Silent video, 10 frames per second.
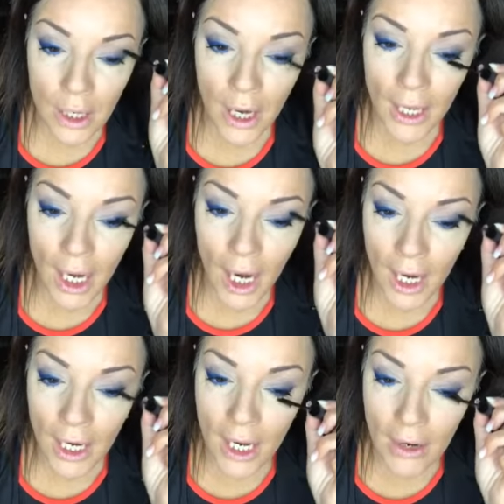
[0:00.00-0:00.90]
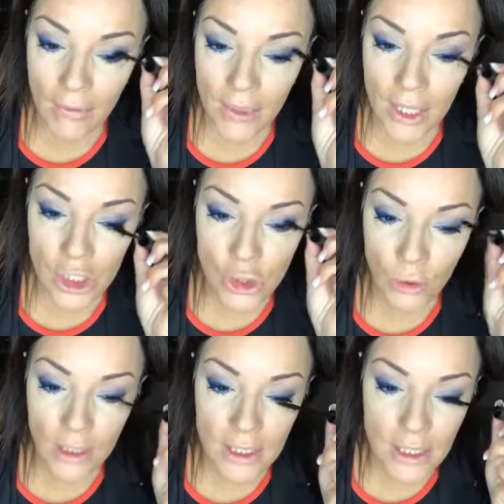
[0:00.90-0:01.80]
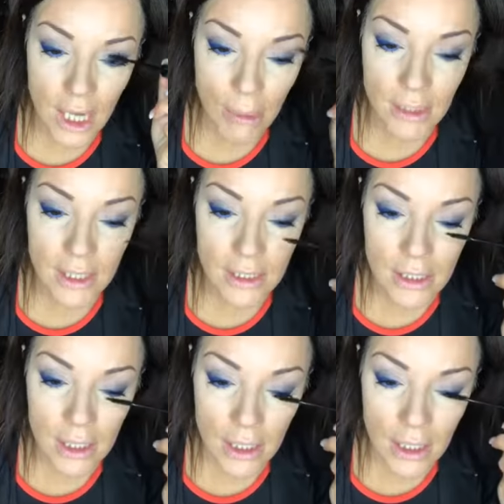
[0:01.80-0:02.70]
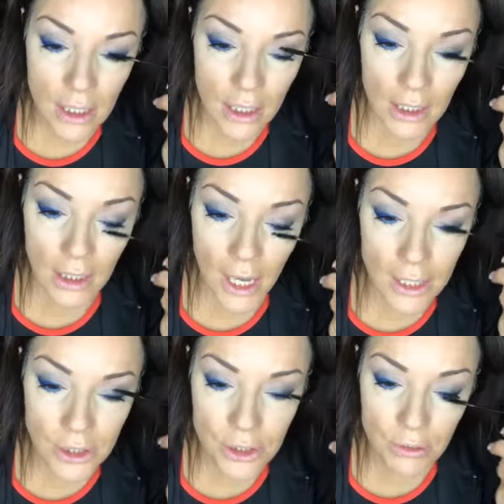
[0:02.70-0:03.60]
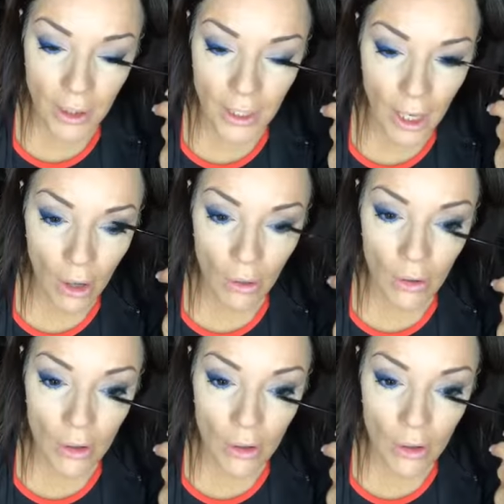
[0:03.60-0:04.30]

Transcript: And I have the shortest, nubbiest lashes right now.